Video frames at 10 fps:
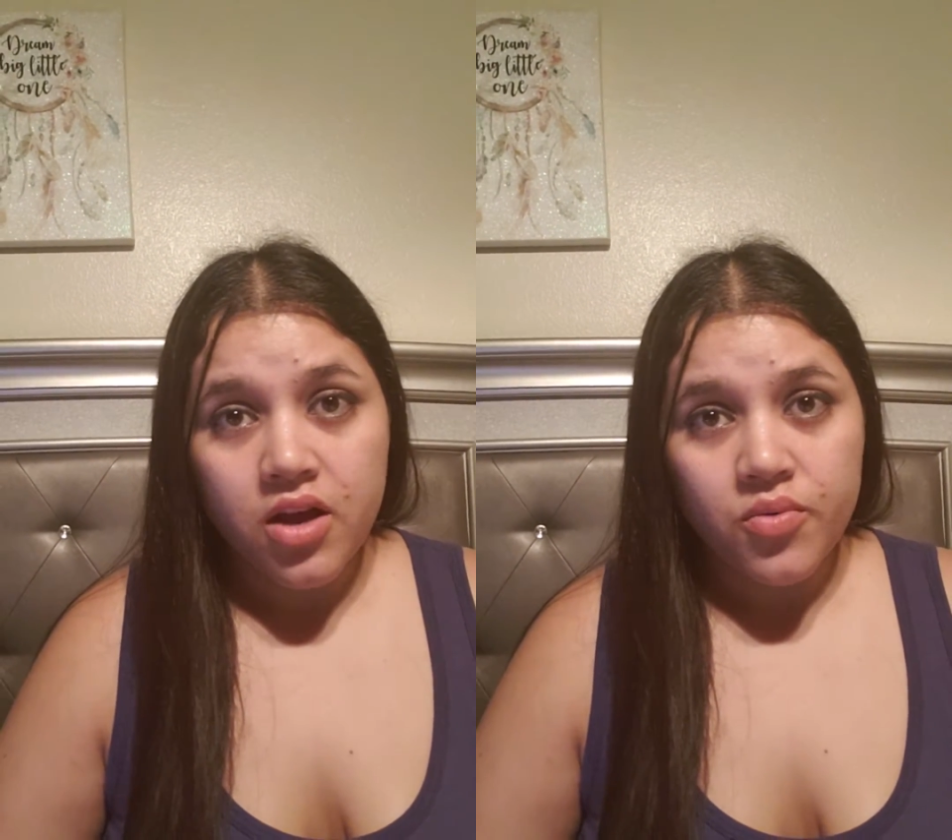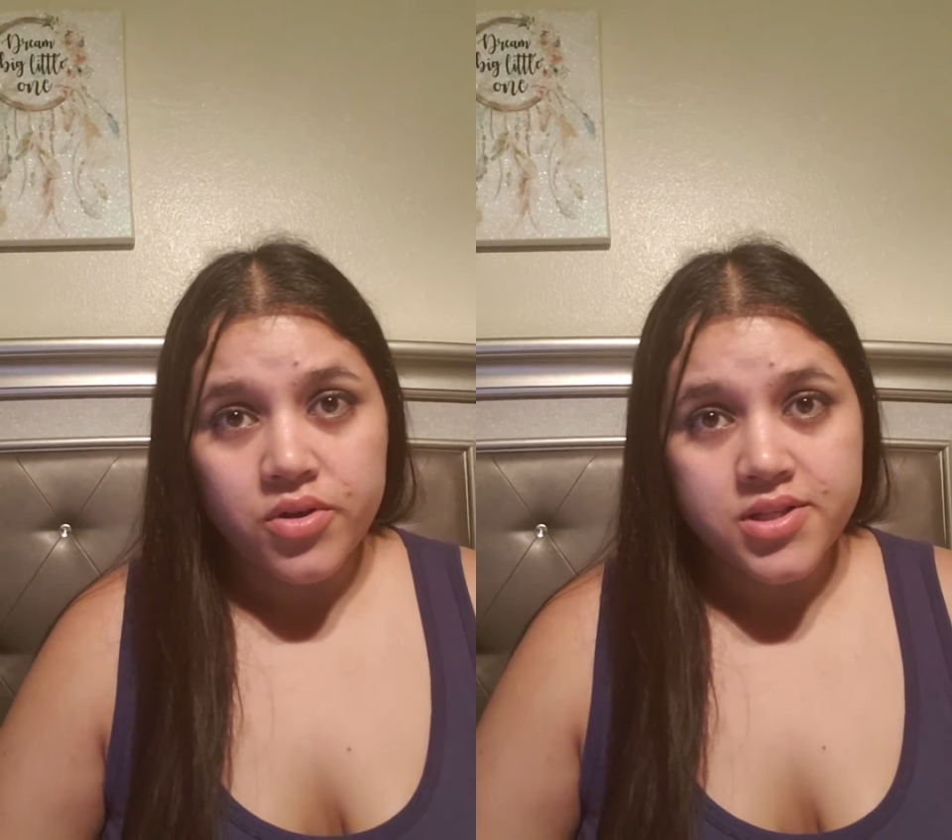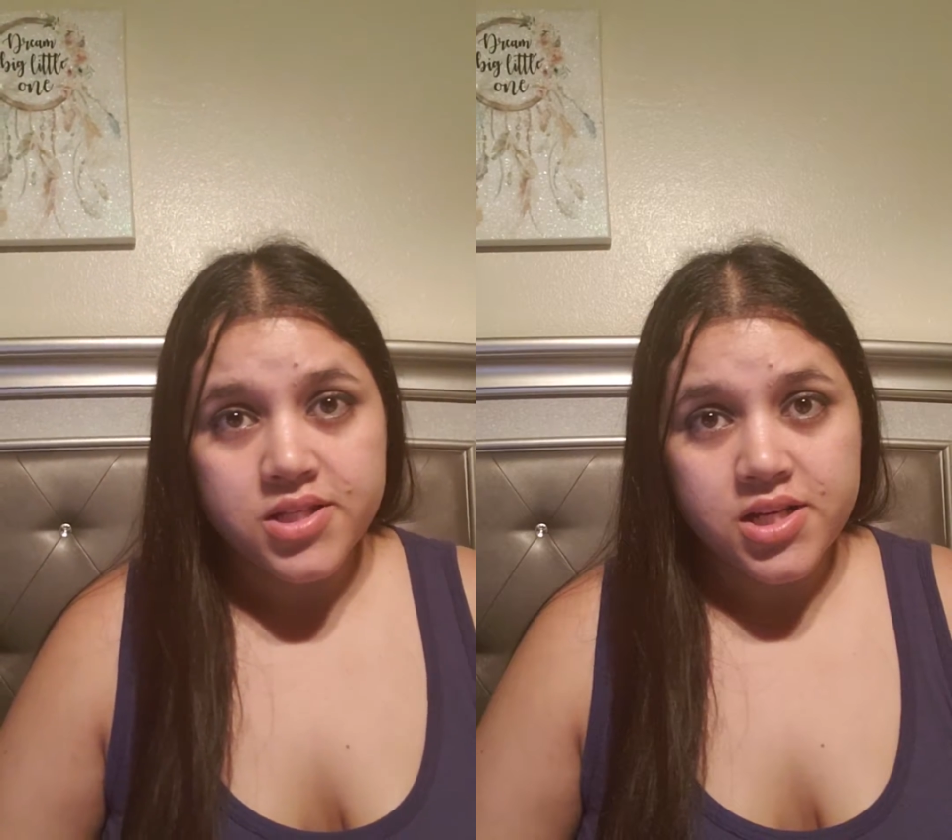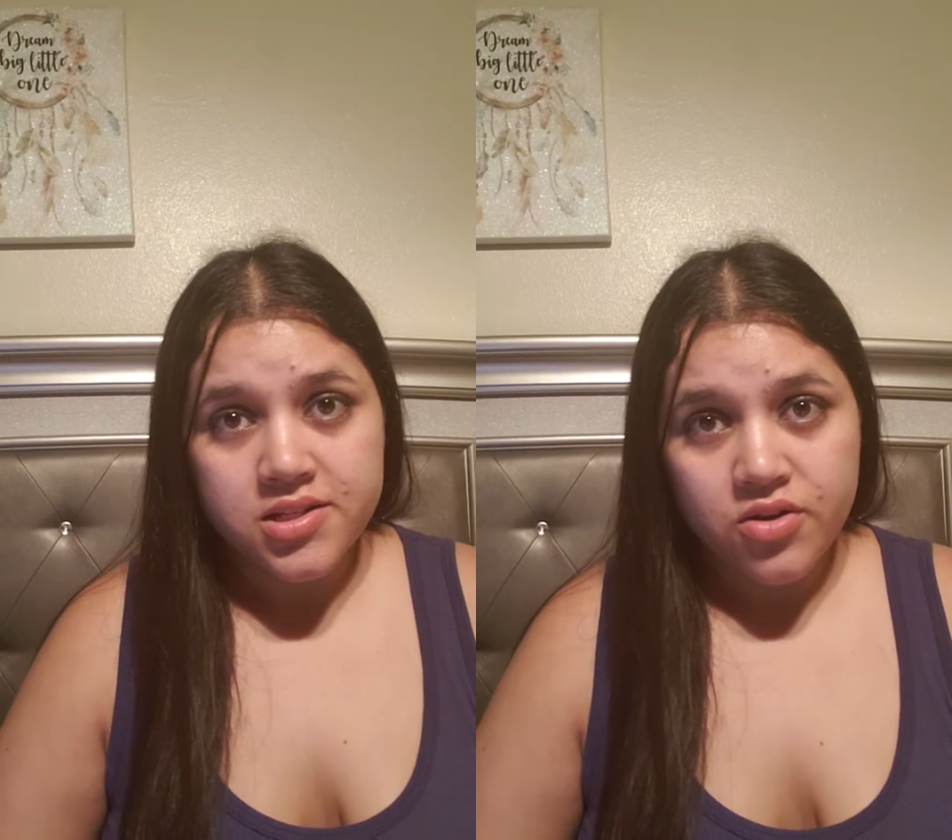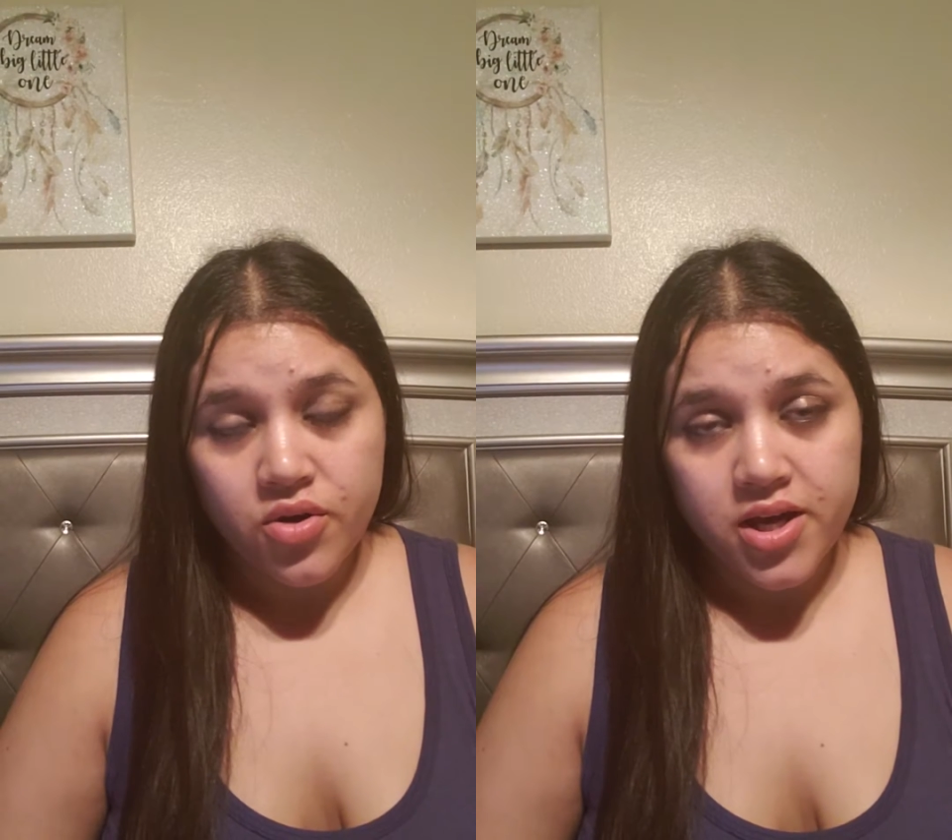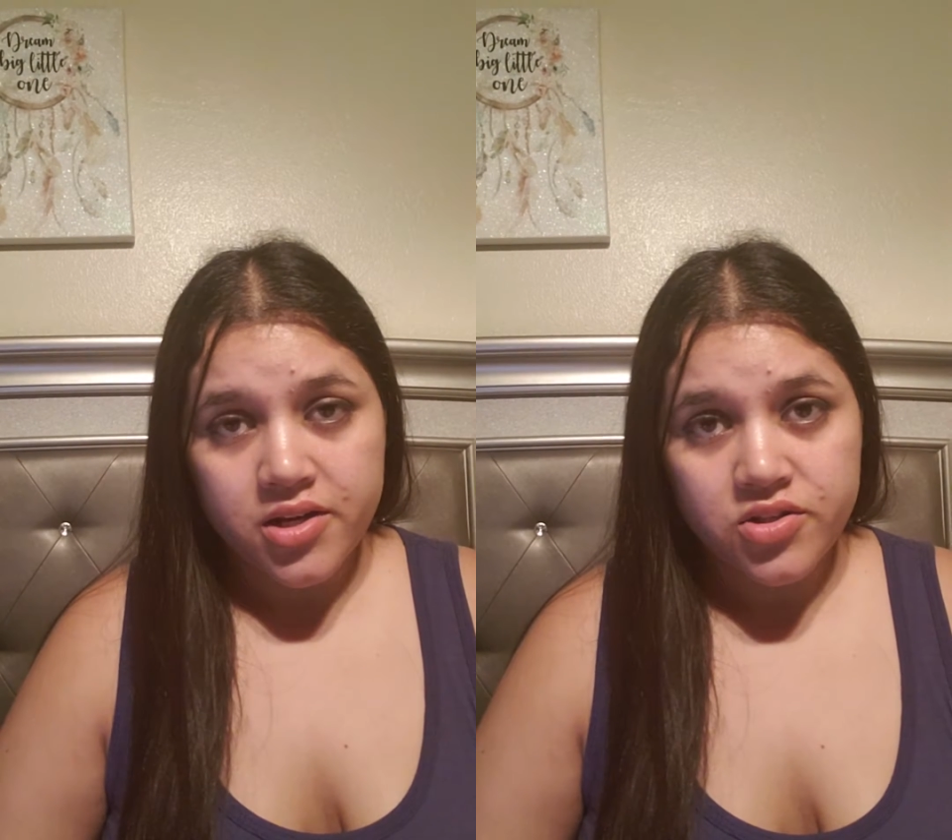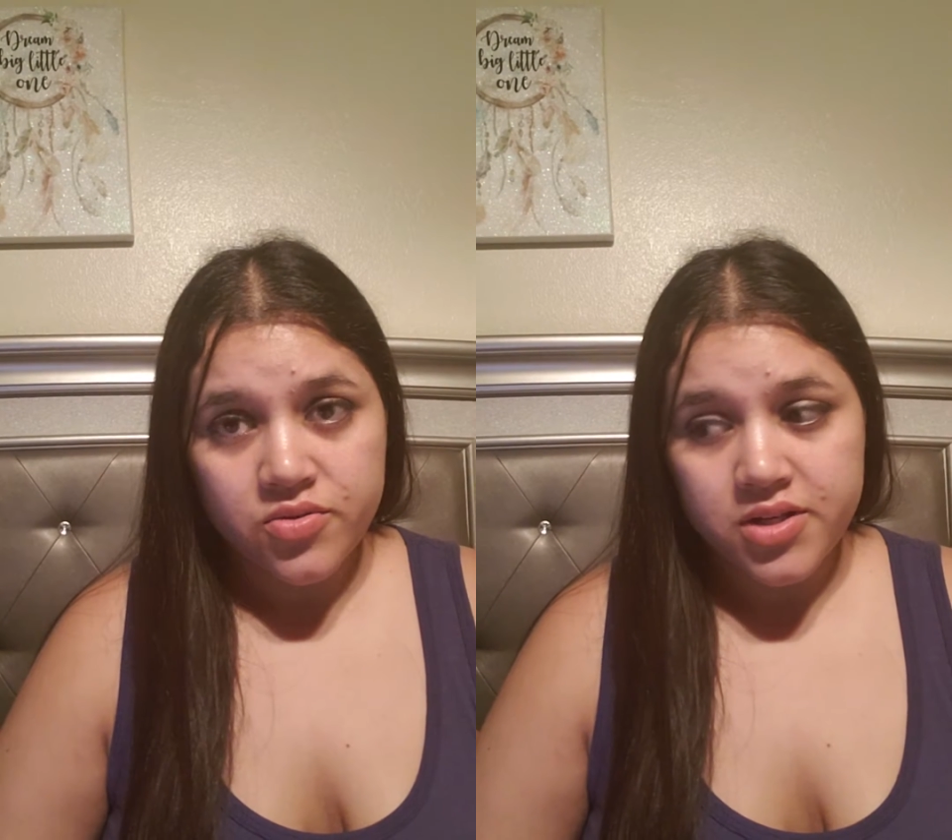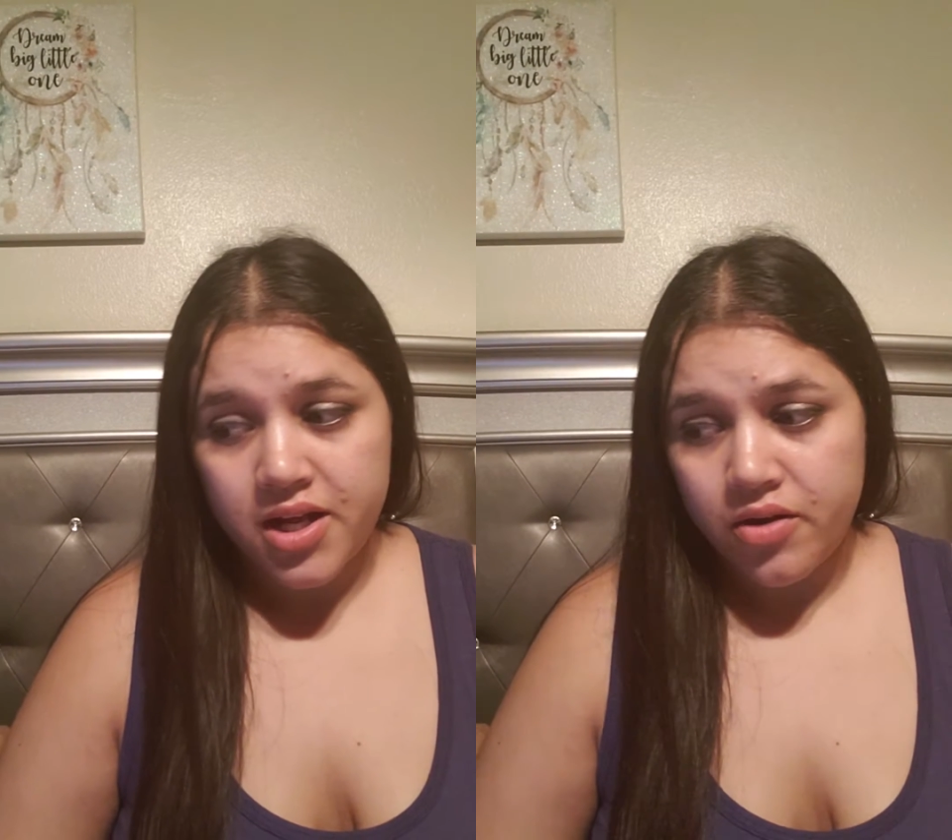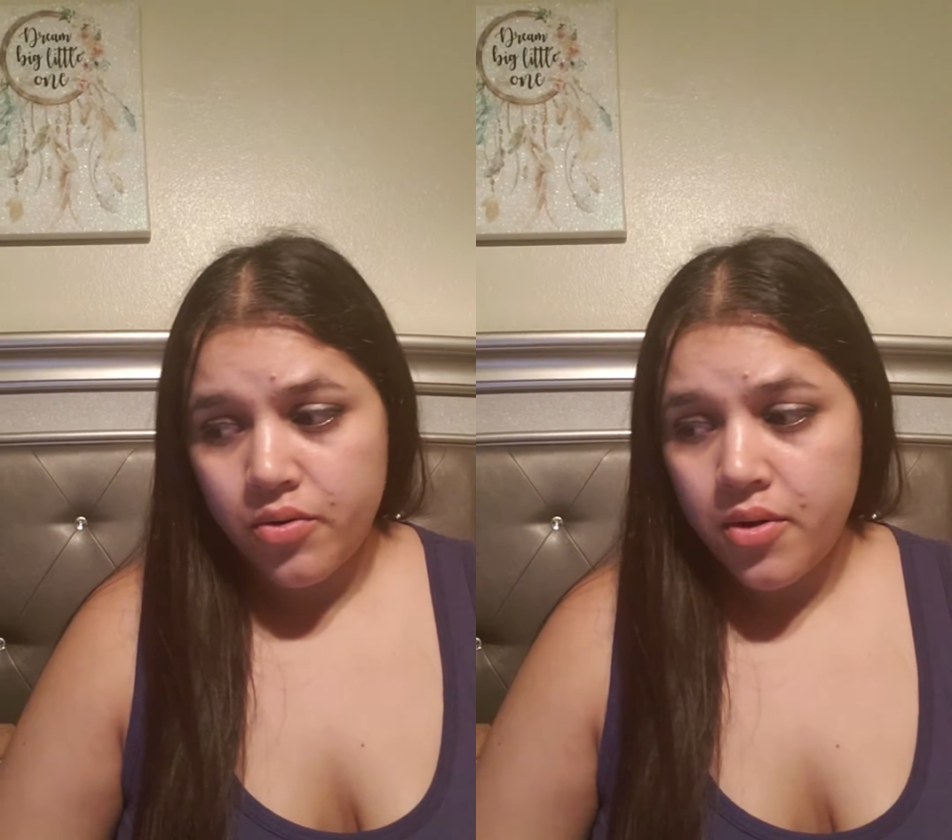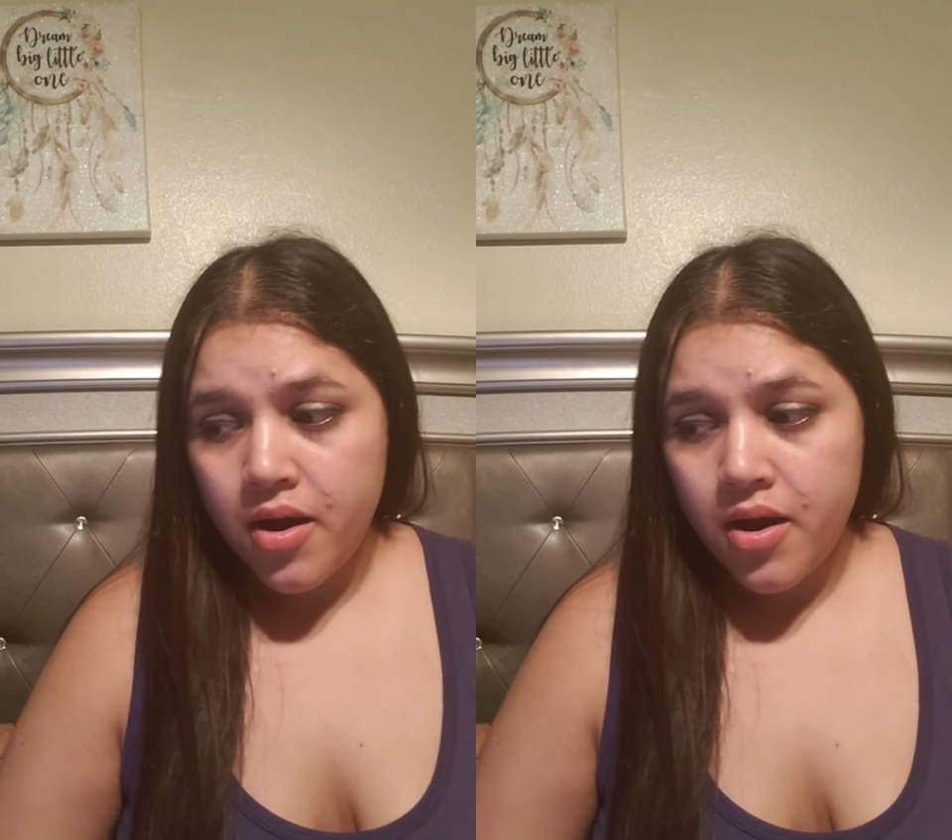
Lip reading: I would suggest go ahead and do it now.